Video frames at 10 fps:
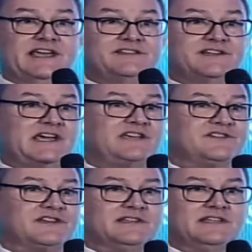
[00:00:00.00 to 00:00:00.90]

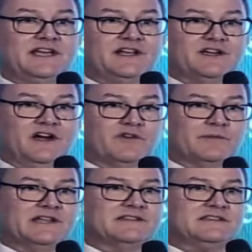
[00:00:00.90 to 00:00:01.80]
education, in government,